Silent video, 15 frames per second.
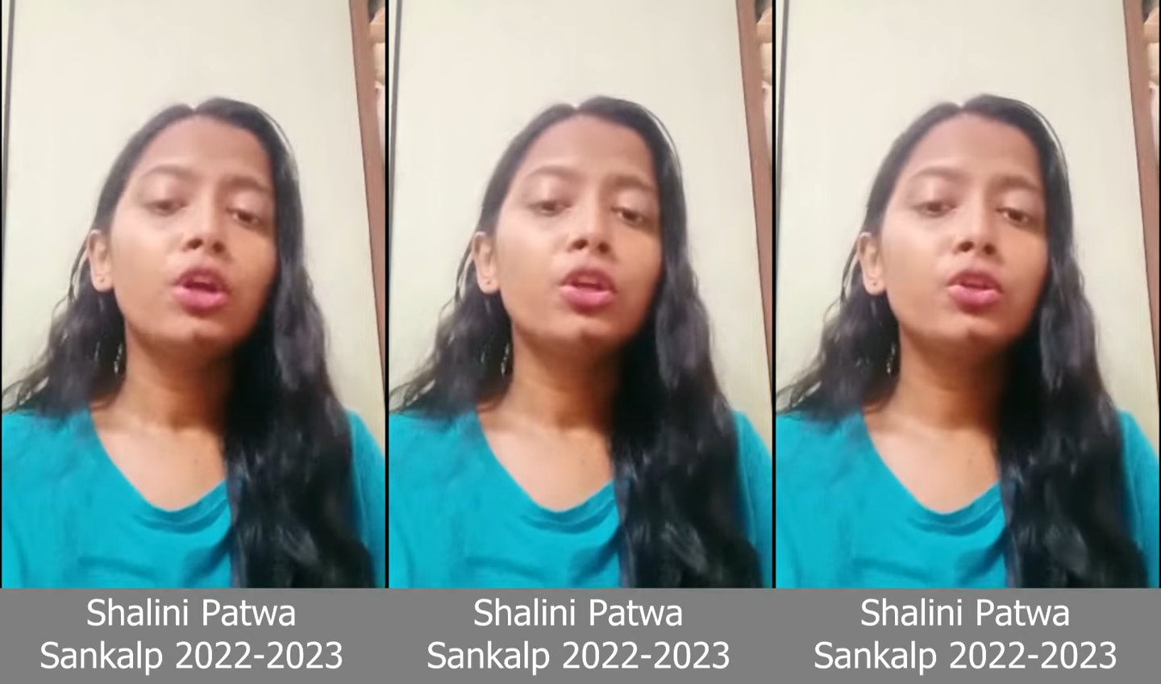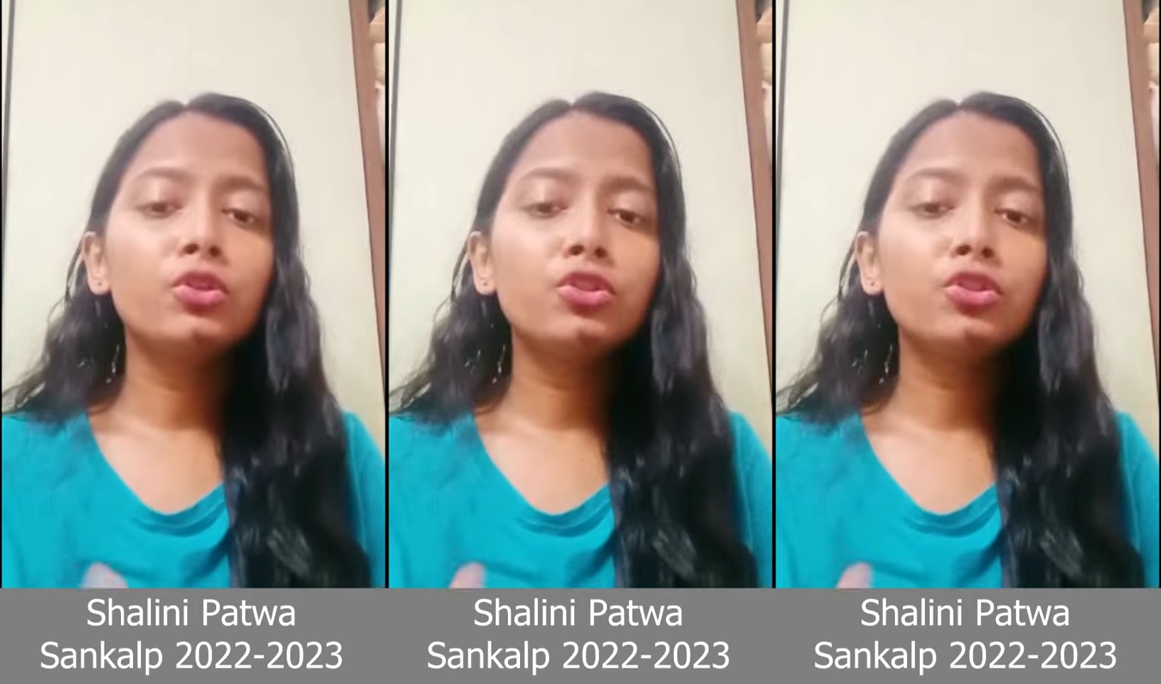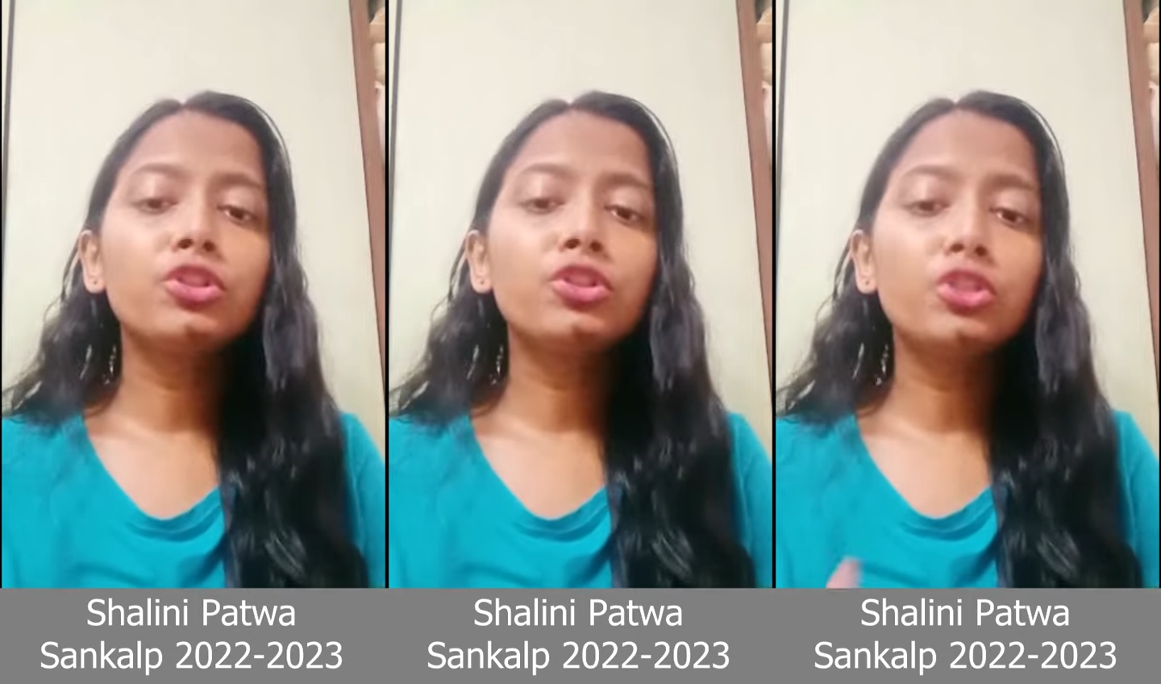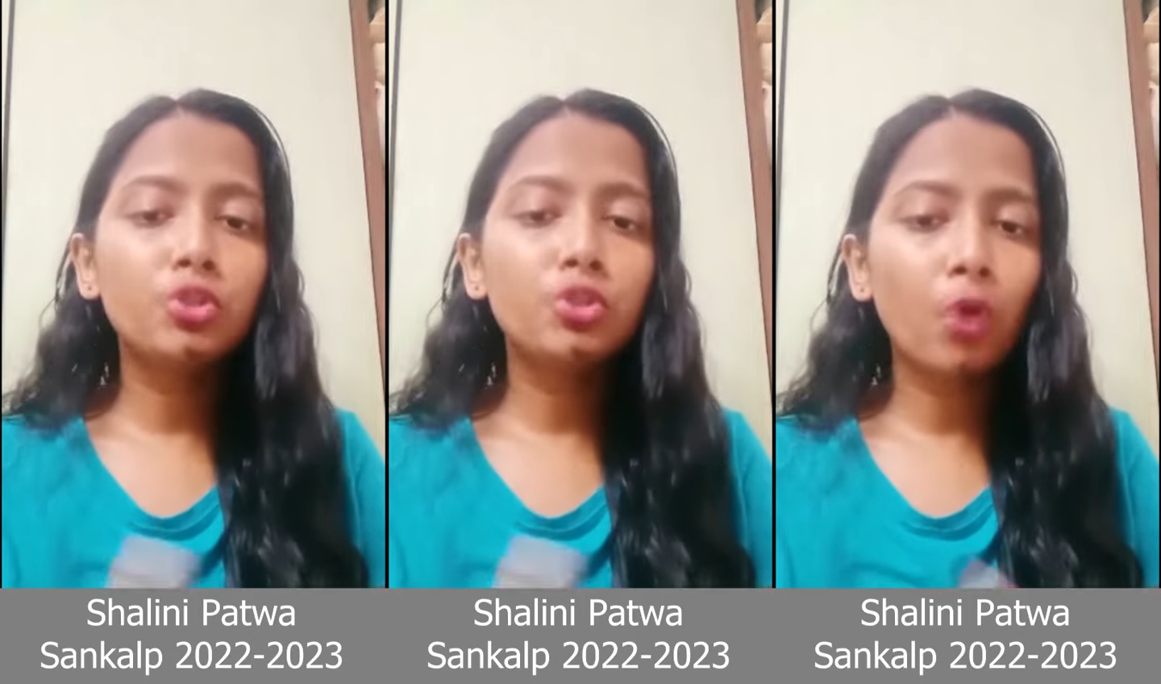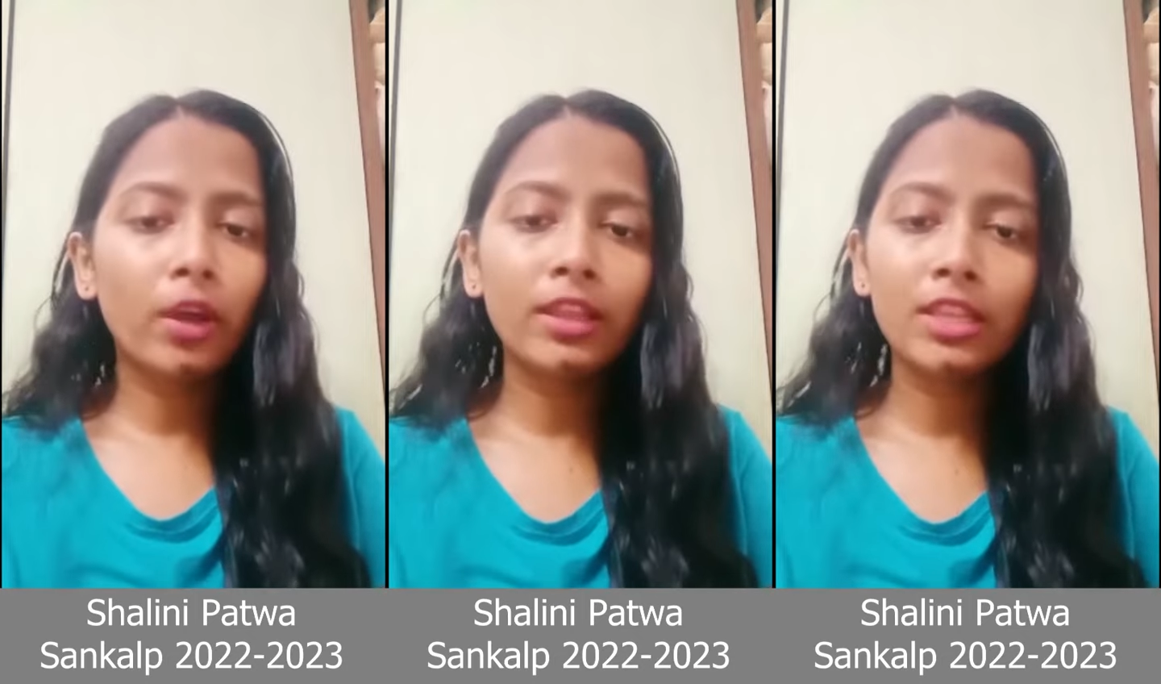you should
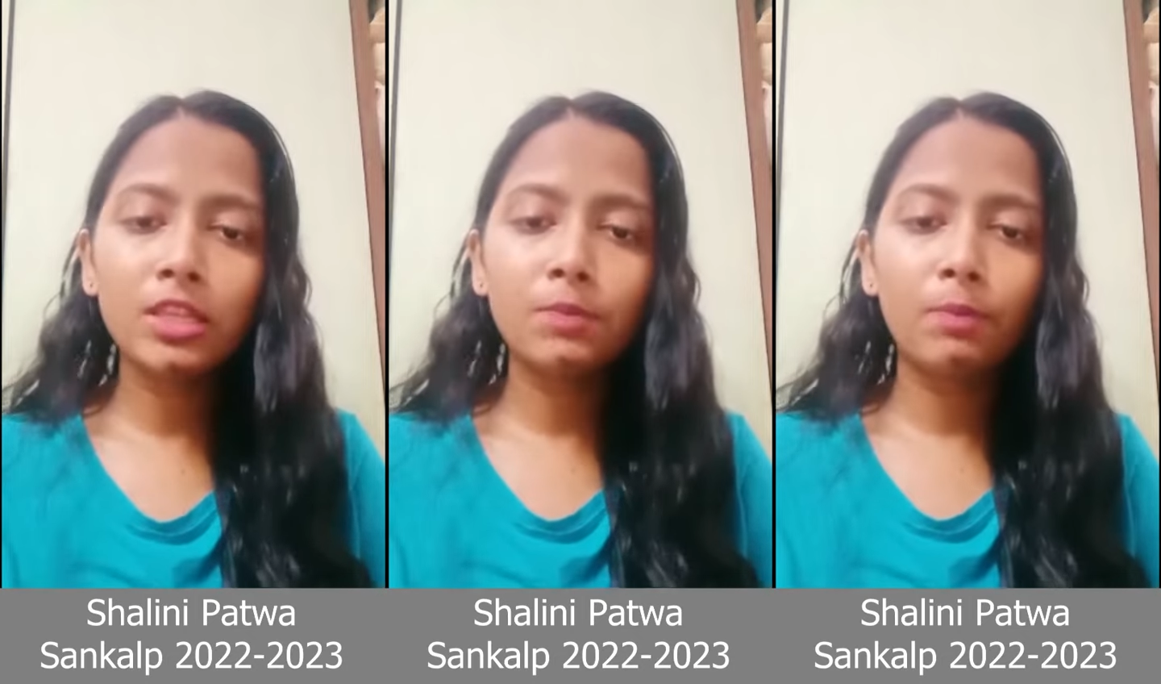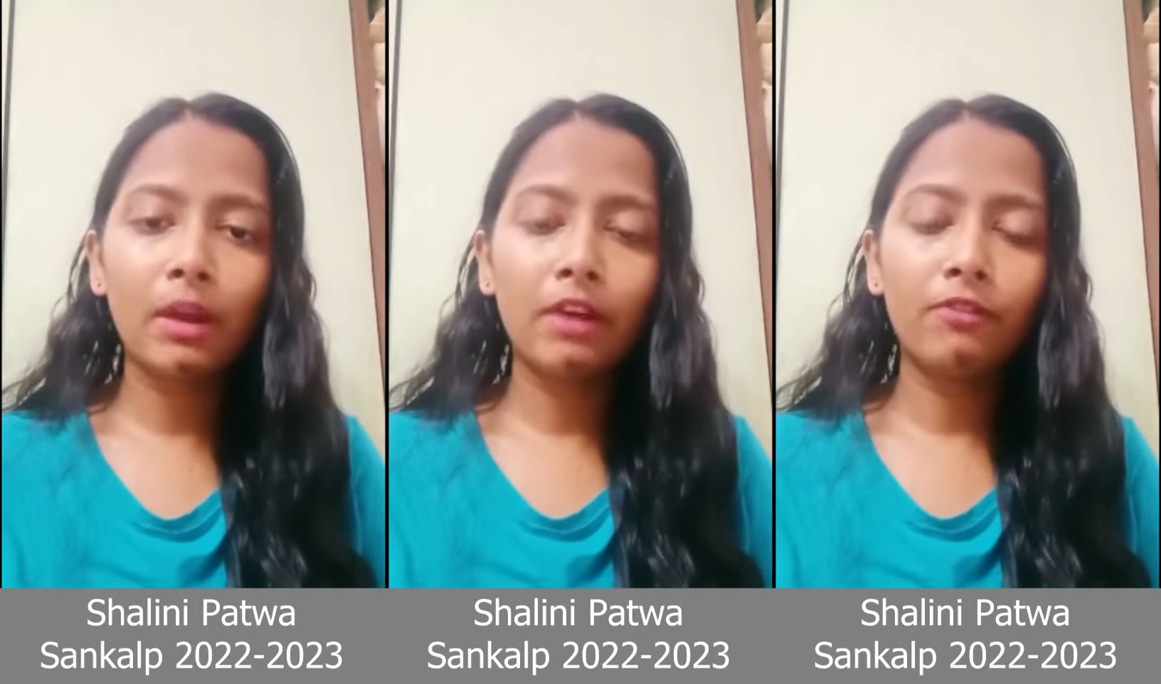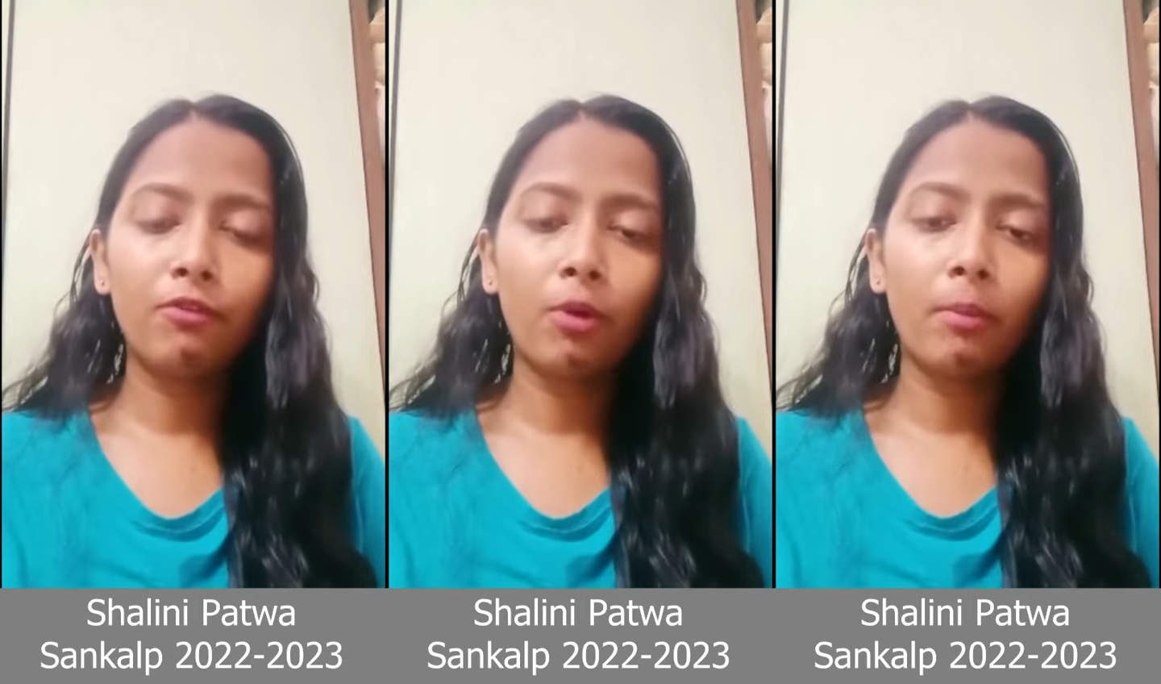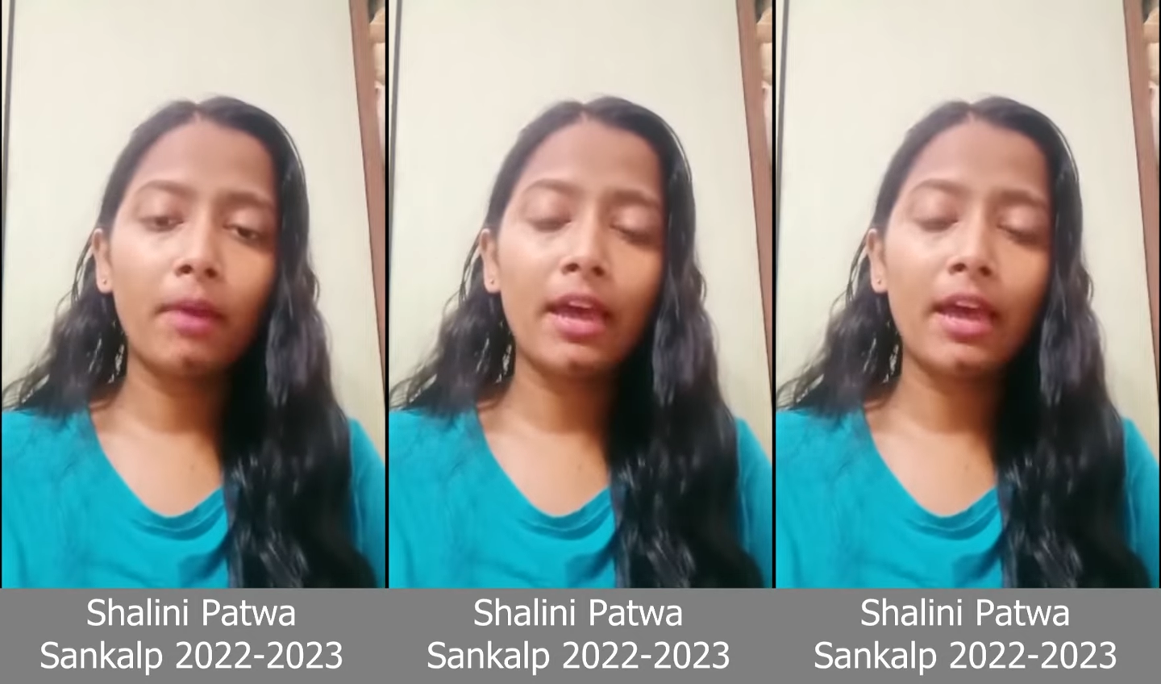join this platform,